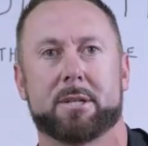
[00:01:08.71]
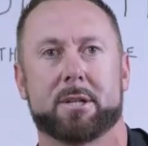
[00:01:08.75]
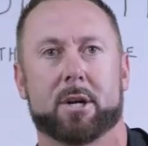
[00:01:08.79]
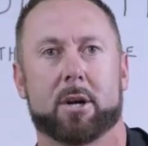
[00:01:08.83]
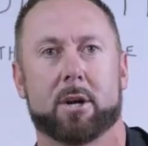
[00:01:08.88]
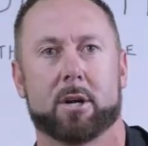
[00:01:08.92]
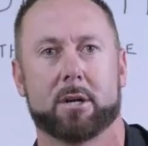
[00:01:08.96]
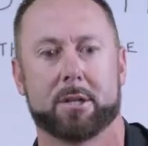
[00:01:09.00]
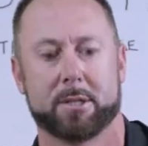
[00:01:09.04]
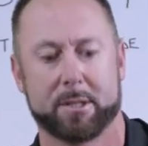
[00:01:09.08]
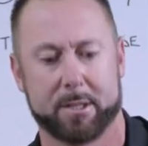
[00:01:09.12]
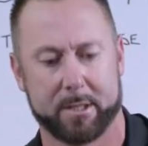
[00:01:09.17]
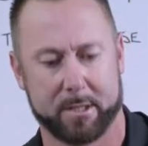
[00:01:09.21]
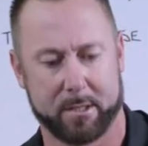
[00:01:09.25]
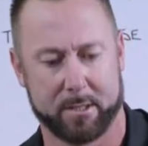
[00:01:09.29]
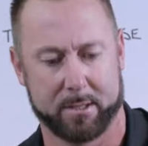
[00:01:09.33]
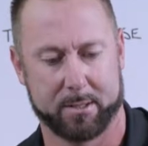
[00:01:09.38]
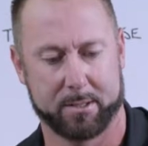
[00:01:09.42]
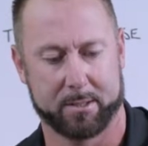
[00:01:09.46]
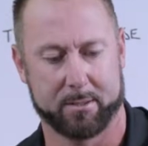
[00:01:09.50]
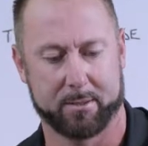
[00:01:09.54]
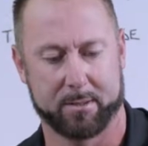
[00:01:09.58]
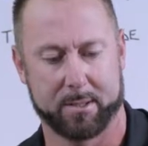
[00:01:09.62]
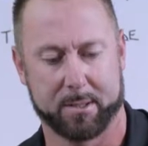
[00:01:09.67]
charged.
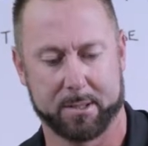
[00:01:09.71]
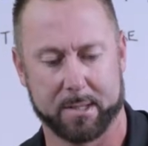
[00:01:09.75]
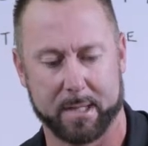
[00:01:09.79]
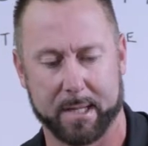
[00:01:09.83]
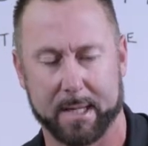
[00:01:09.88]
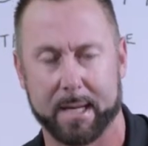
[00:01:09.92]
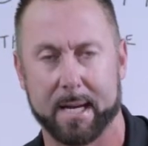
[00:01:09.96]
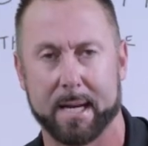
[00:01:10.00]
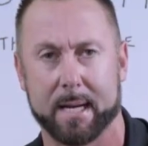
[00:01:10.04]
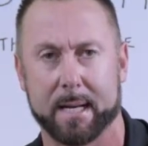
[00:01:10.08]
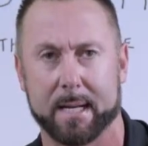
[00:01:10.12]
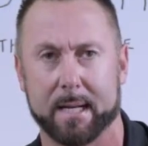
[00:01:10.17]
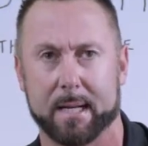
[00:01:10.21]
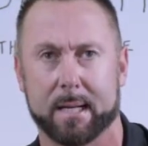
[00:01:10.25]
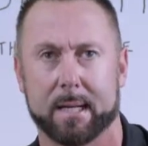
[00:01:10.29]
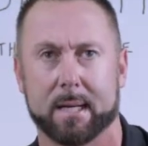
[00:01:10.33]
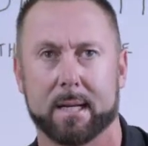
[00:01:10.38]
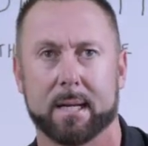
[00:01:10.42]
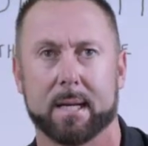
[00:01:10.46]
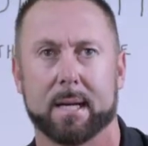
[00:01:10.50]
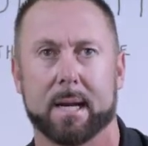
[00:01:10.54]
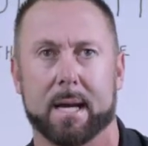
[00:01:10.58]
So just like any